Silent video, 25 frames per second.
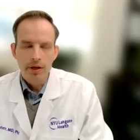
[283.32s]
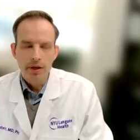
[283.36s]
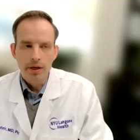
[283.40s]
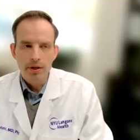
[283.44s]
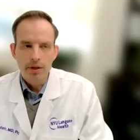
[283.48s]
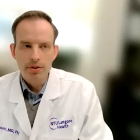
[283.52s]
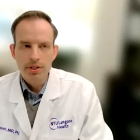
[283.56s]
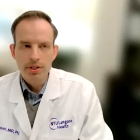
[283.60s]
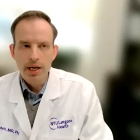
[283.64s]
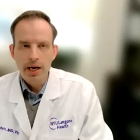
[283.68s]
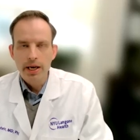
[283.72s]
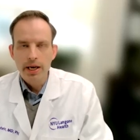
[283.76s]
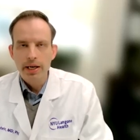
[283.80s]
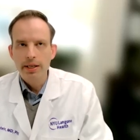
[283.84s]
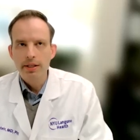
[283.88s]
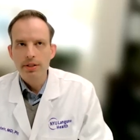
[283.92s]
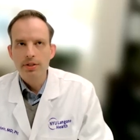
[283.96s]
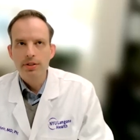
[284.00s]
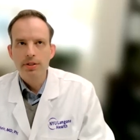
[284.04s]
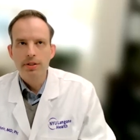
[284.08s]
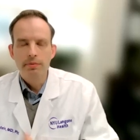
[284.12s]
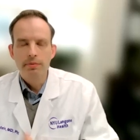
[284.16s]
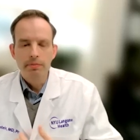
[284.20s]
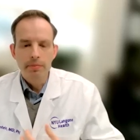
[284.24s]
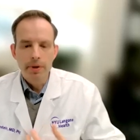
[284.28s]

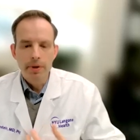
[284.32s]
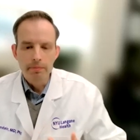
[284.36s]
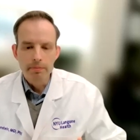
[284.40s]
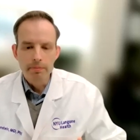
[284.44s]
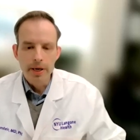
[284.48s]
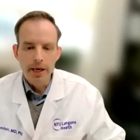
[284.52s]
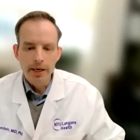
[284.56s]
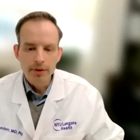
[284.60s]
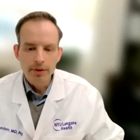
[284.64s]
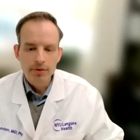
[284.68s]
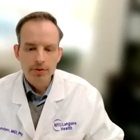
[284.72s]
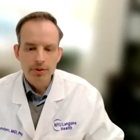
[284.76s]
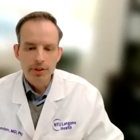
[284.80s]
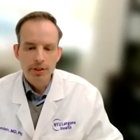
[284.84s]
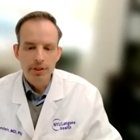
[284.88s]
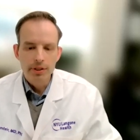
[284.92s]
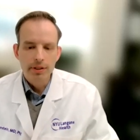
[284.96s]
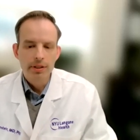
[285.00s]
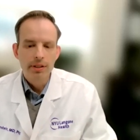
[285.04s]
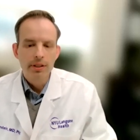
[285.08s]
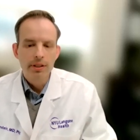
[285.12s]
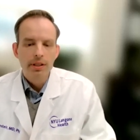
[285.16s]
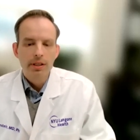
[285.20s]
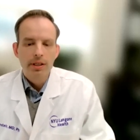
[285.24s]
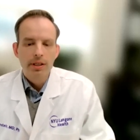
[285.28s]
science and
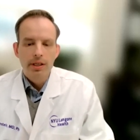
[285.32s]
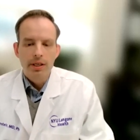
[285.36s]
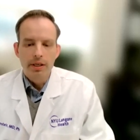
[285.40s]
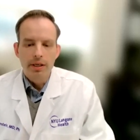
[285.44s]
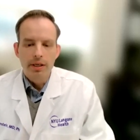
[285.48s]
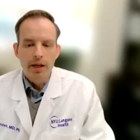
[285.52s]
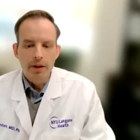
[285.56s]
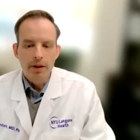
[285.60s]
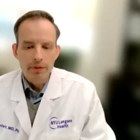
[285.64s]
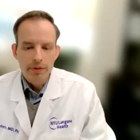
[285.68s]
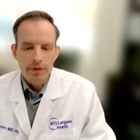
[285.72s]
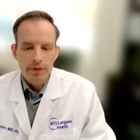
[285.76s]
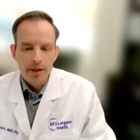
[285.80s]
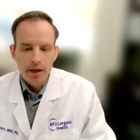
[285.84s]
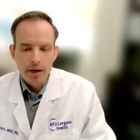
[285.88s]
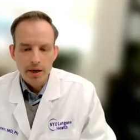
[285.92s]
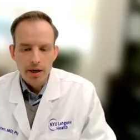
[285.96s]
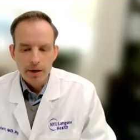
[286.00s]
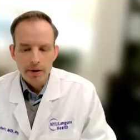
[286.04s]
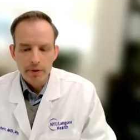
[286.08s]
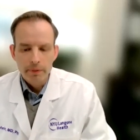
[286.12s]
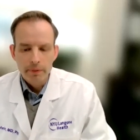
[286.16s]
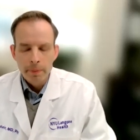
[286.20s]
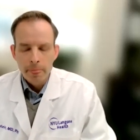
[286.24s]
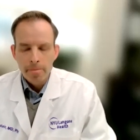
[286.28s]
medicine and
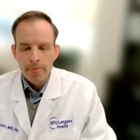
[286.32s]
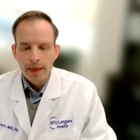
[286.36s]
healthcare.